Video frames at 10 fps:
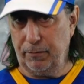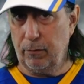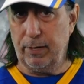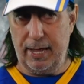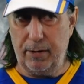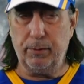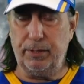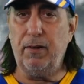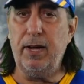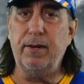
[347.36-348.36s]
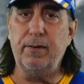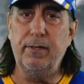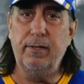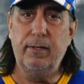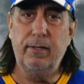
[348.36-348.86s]
Granato was fired.
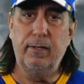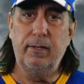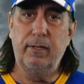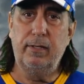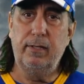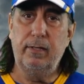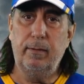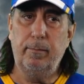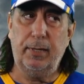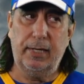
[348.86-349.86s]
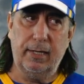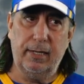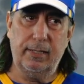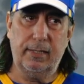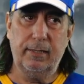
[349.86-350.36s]

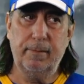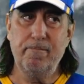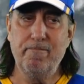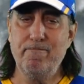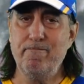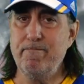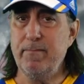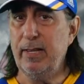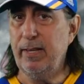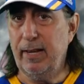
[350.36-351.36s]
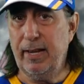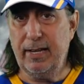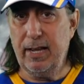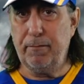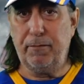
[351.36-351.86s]
Because I
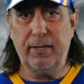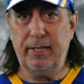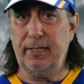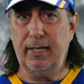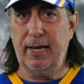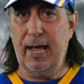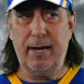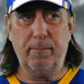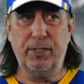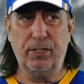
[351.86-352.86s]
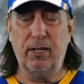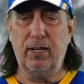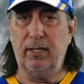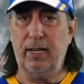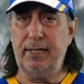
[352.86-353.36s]
got a feeling that Adams is going
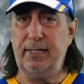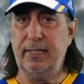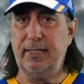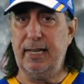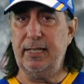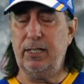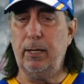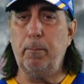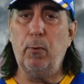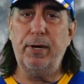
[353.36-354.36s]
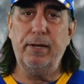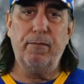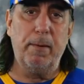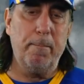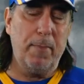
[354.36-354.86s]
to let this get to the point of
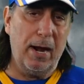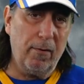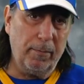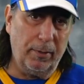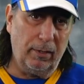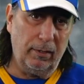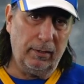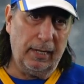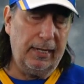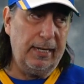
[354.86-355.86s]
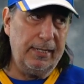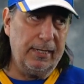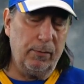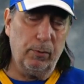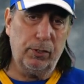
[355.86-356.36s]
unbearable, like he
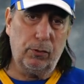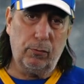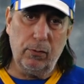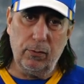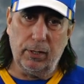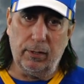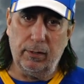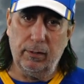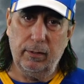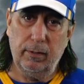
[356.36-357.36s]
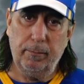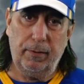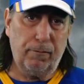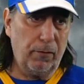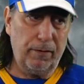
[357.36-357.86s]
did with Kruger
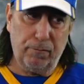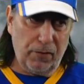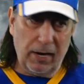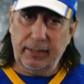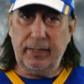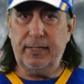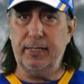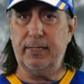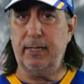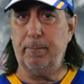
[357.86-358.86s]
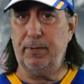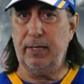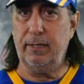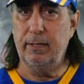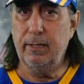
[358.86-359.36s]
before he finally did something.